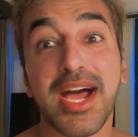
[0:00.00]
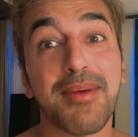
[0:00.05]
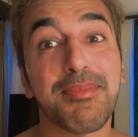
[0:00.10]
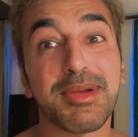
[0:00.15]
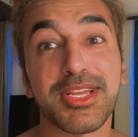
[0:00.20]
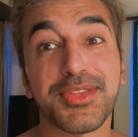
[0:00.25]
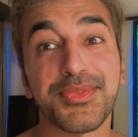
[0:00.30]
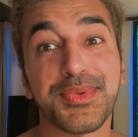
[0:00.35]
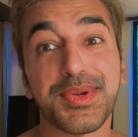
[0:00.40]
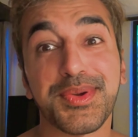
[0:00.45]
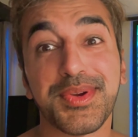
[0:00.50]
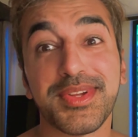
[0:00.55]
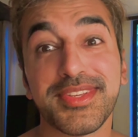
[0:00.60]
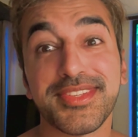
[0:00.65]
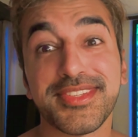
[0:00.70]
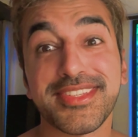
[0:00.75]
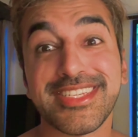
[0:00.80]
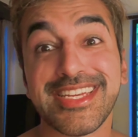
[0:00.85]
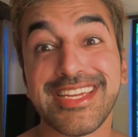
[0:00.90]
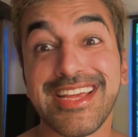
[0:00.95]
because we're going
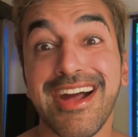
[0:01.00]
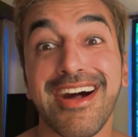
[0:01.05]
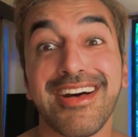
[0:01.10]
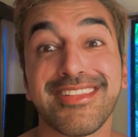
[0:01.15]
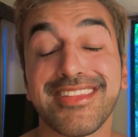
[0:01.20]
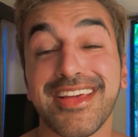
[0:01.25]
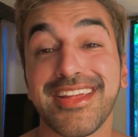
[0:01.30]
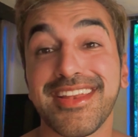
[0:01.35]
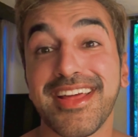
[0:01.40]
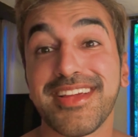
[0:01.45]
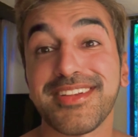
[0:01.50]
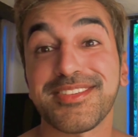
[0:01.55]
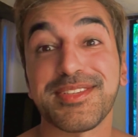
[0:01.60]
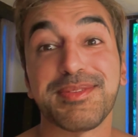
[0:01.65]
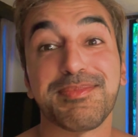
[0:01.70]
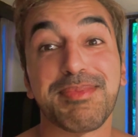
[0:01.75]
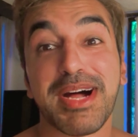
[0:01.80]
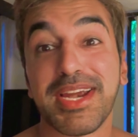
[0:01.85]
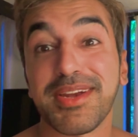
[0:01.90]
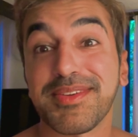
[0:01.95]
to Chingaza National
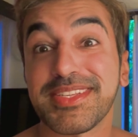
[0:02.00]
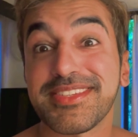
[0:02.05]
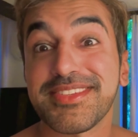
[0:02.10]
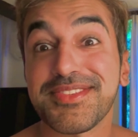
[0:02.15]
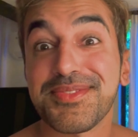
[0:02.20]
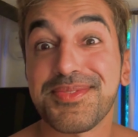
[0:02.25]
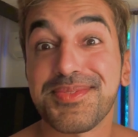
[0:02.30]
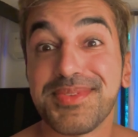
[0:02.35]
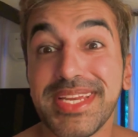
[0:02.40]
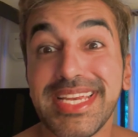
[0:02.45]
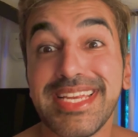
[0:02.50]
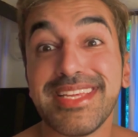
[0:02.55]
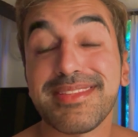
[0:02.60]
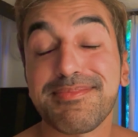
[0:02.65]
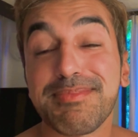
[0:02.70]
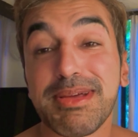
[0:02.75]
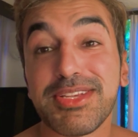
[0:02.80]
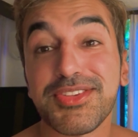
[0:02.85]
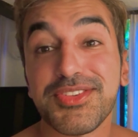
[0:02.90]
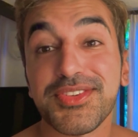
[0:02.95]
Park, which is really
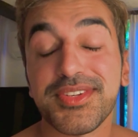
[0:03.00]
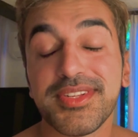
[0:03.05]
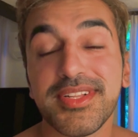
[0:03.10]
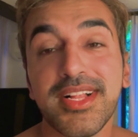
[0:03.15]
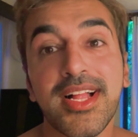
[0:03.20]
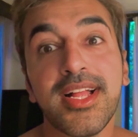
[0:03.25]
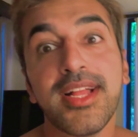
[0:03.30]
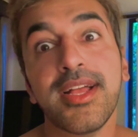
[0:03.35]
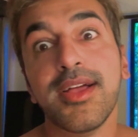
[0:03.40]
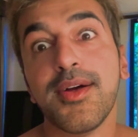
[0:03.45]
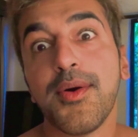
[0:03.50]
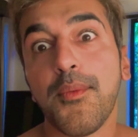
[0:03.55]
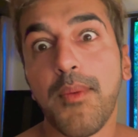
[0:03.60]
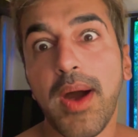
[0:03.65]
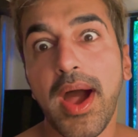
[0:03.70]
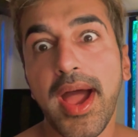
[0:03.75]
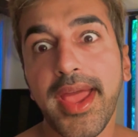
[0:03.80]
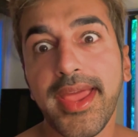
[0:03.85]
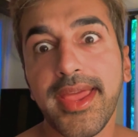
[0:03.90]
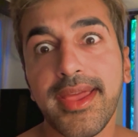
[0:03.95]
special.
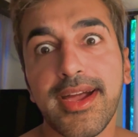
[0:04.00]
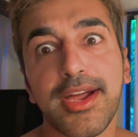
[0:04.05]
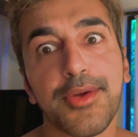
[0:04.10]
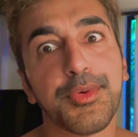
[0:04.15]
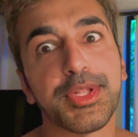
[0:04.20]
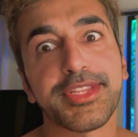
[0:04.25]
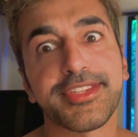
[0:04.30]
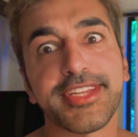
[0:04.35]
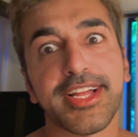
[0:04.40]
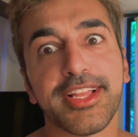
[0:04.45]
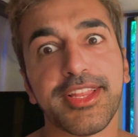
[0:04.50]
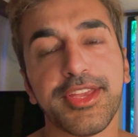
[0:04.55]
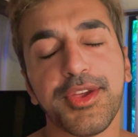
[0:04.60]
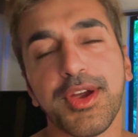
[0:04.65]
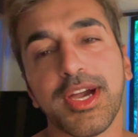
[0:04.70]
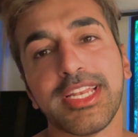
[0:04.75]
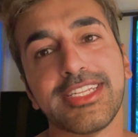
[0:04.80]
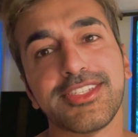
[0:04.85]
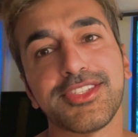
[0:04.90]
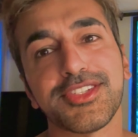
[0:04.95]
Why? I will tell you.
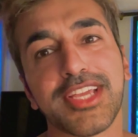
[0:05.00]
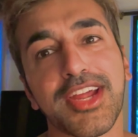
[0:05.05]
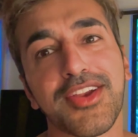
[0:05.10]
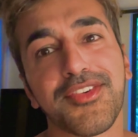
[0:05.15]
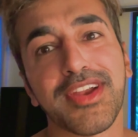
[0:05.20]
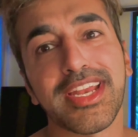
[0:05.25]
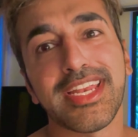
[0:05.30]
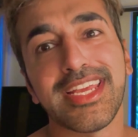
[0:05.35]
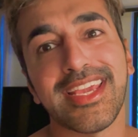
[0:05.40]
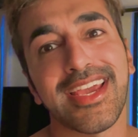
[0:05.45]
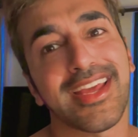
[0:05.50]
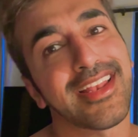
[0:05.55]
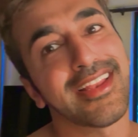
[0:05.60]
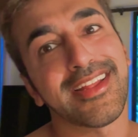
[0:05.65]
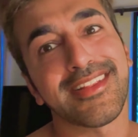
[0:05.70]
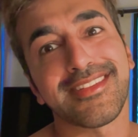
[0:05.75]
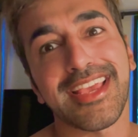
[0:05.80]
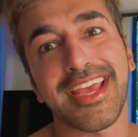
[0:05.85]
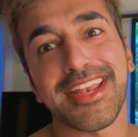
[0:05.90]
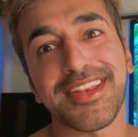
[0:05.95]
I need to get ready and
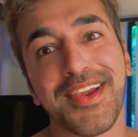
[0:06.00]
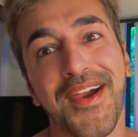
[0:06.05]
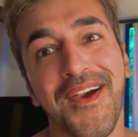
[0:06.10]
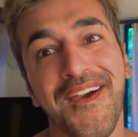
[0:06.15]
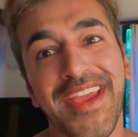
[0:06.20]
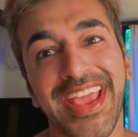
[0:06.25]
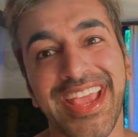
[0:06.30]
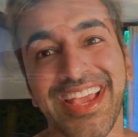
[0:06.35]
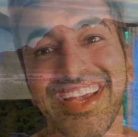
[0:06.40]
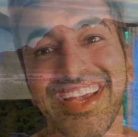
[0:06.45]
let's get going.